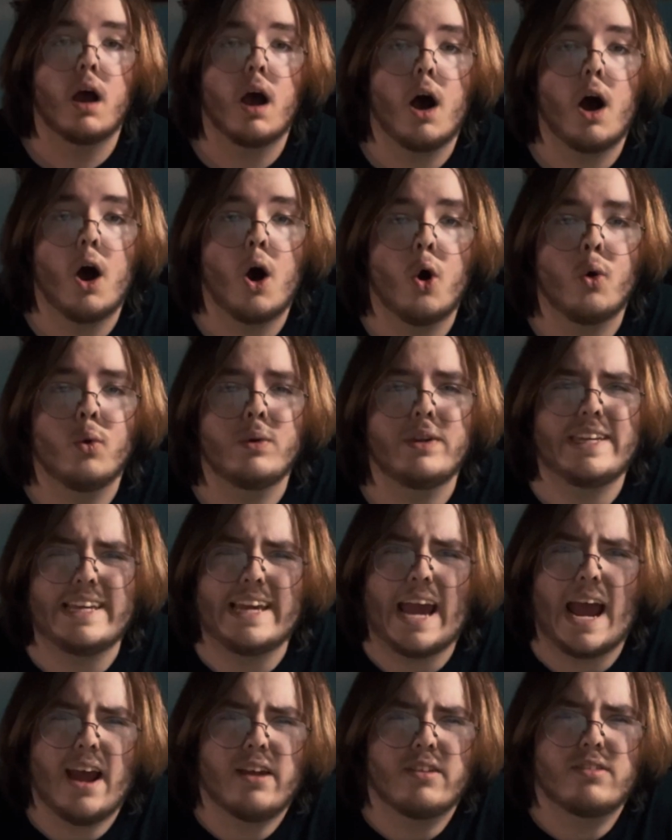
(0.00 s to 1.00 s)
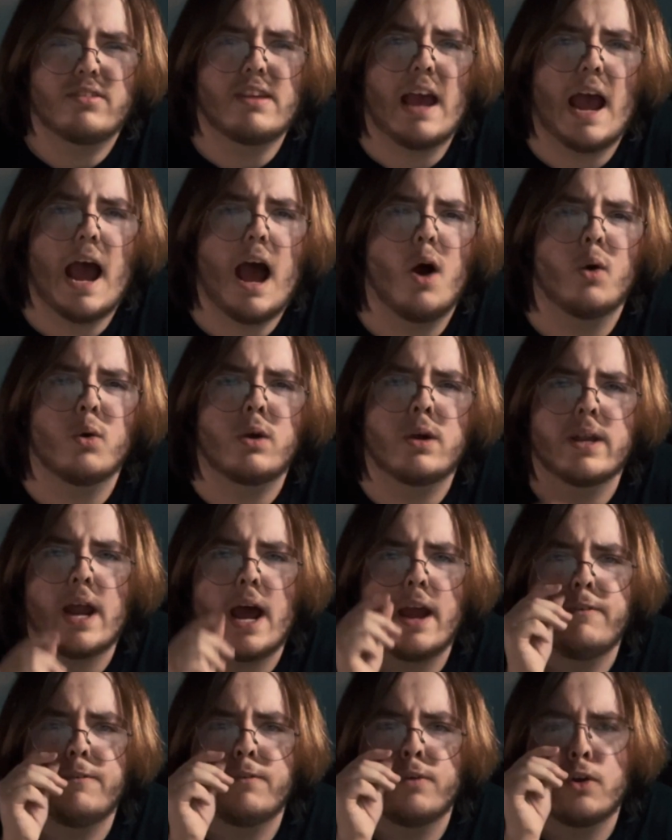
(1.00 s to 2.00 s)
Oh yes, how could
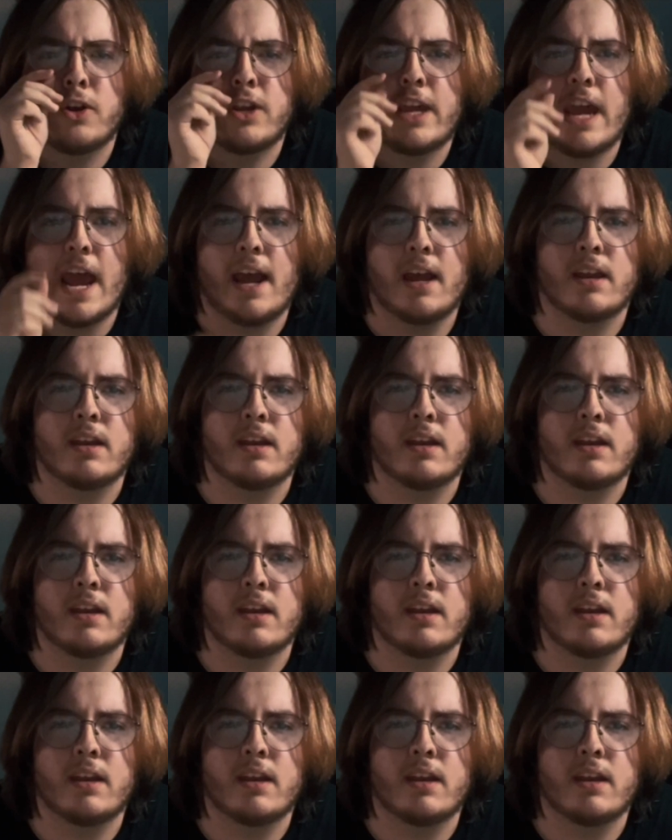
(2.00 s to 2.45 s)
I forget?